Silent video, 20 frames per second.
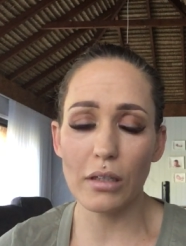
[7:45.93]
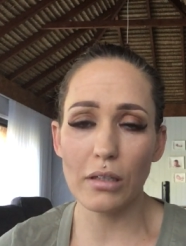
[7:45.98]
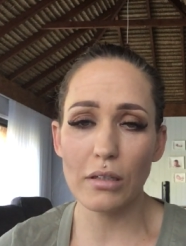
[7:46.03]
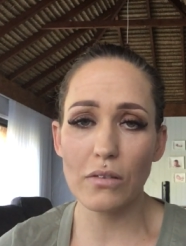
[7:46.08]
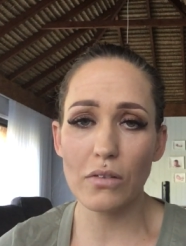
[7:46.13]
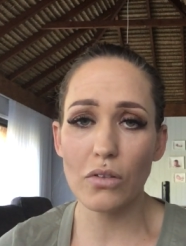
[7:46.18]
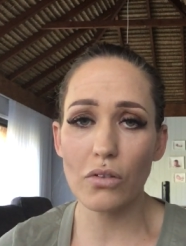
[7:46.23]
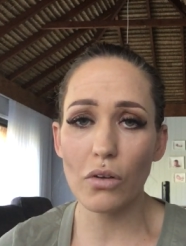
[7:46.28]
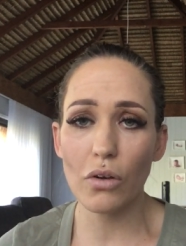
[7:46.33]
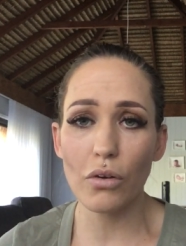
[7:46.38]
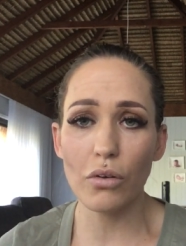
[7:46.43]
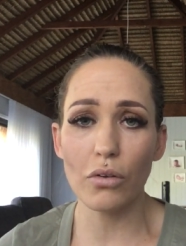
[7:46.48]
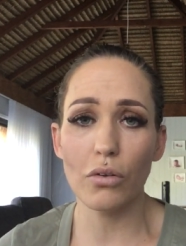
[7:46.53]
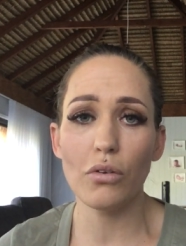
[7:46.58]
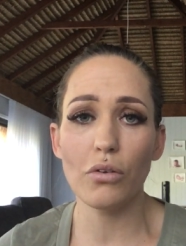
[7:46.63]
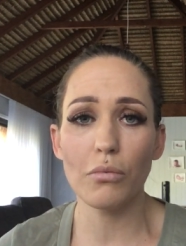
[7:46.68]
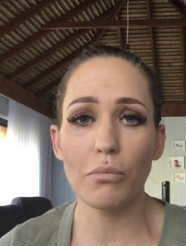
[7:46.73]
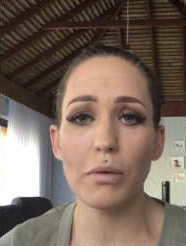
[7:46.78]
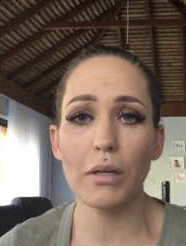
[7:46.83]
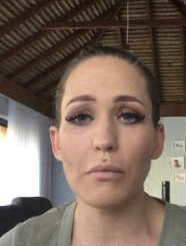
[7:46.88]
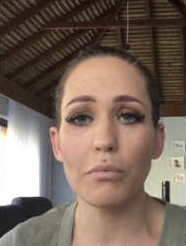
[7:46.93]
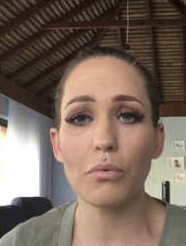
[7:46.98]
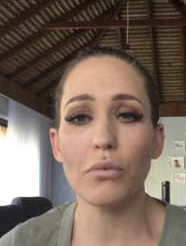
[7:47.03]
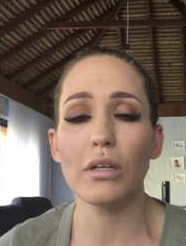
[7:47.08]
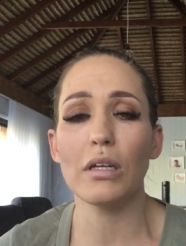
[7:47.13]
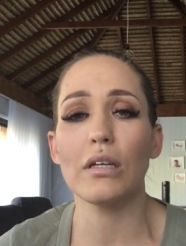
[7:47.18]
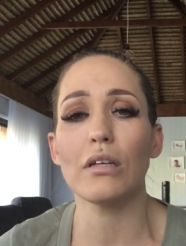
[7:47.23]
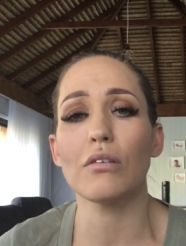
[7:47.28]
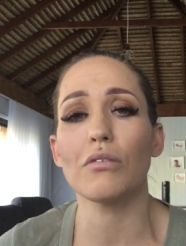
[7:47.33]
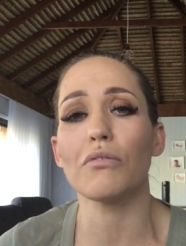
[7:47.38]
It's so good. People
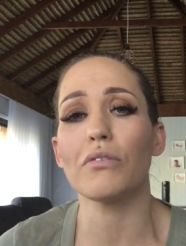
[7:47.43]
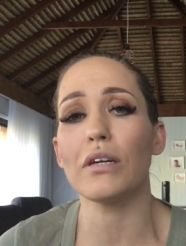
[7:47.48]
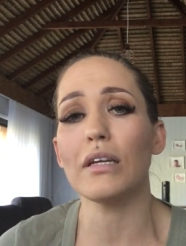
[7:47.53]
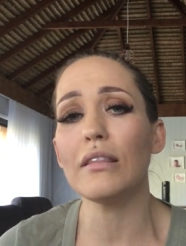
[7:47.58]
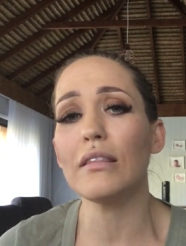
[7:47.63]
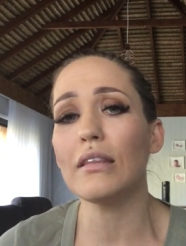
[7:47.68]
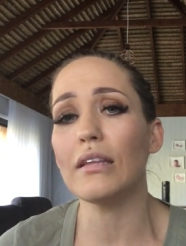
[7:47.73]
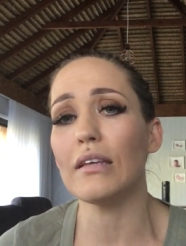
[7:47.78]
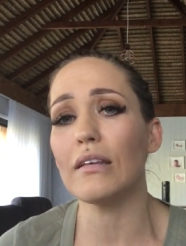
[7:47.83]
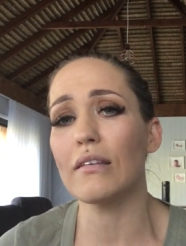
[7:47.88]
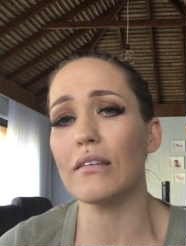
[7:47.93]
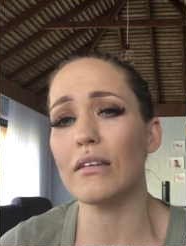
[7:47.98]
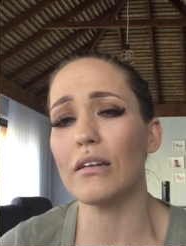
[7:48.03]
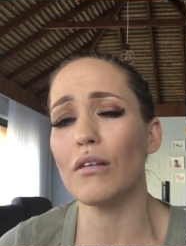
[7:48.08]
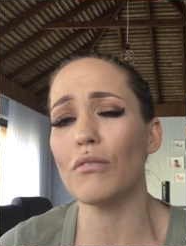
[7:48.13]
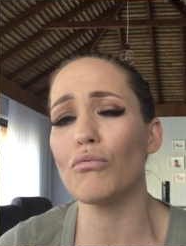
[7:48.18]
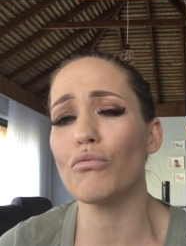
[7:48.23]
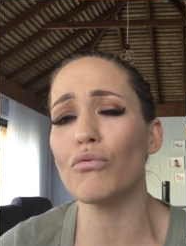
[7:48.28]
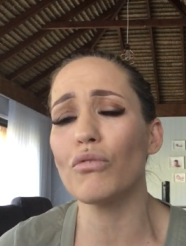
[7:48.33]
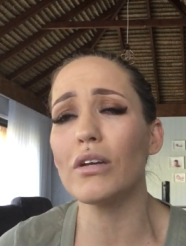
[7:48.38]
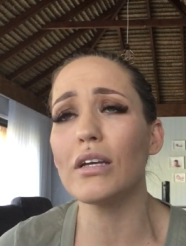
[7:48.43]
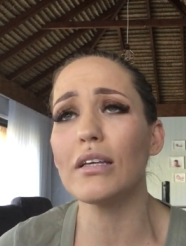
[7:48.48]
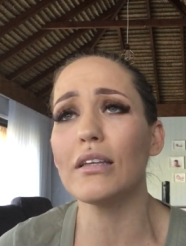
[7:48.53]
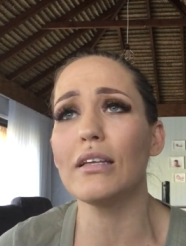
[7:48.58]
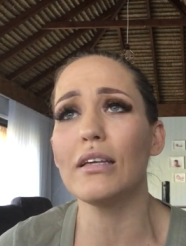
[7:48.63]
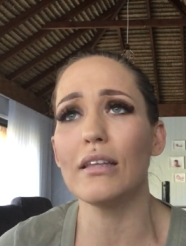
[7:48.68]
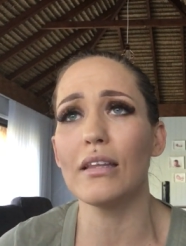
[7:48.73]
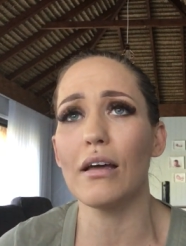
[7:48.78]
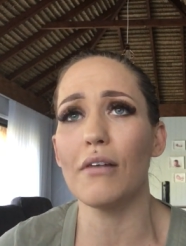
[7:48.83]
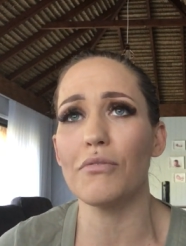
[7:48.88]
need to read this." And I
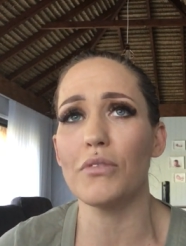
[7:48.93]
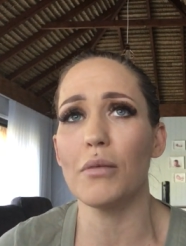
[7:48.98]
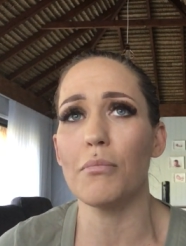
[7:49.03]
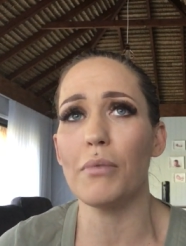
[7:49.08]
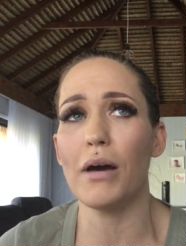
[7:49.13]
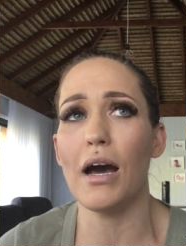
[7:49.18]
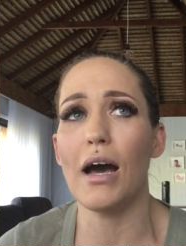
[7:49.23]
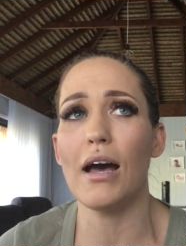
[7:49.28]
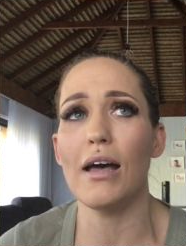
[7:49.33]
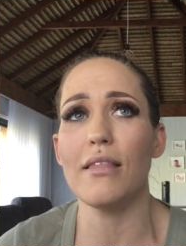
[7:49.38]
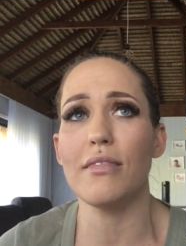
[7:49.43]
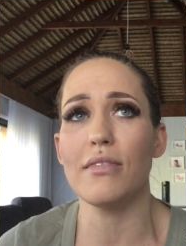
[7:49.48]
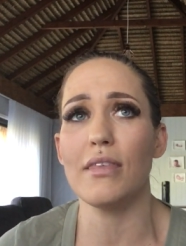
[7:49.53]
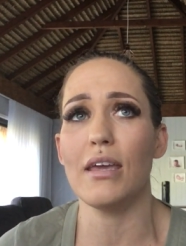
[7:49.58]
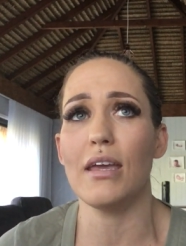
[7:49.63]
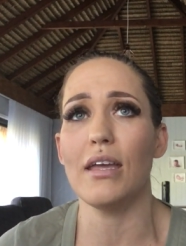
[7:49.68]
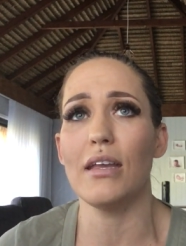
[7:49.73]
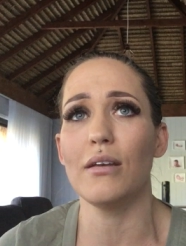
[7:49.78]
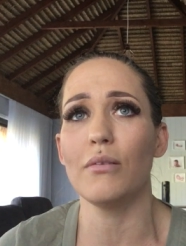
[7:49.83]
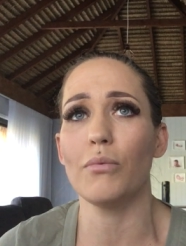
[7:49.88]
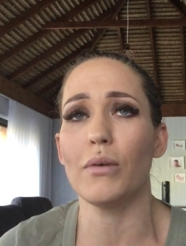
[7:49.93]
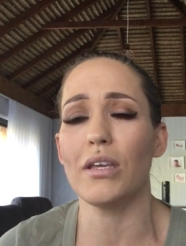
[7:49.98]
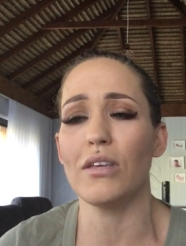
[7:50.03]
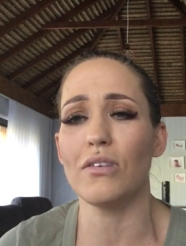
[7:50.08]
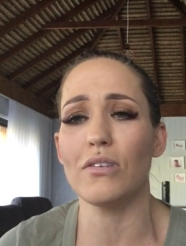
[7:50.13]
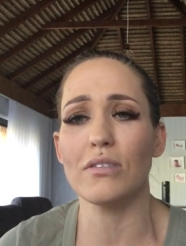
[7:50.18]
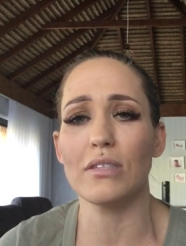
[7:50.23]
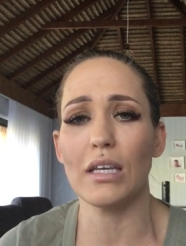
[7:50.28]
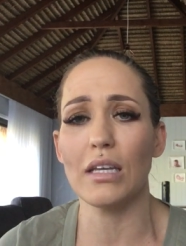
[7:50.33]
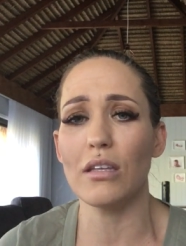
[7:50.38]
really love the part at the end where
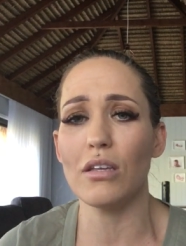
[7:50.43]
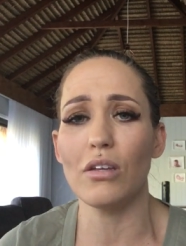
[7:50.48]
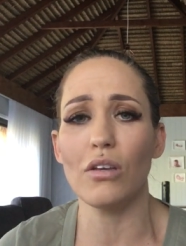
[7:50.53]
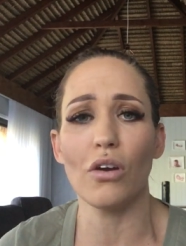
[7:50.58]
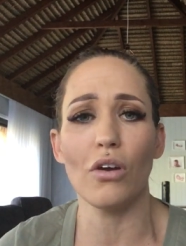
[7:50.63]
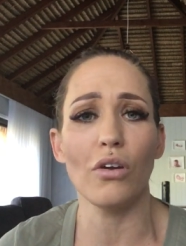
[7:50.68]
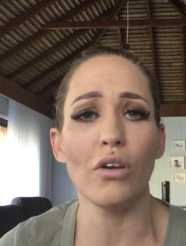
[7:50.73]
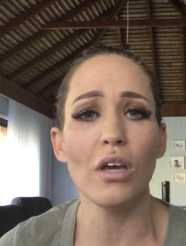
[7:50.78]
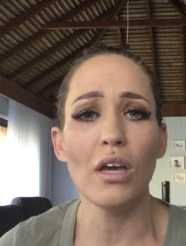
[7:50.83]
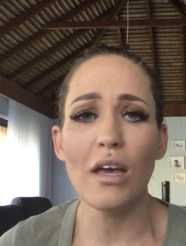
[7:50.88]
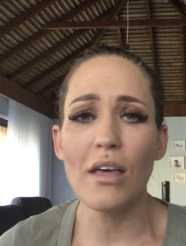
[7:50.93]
you said, you know,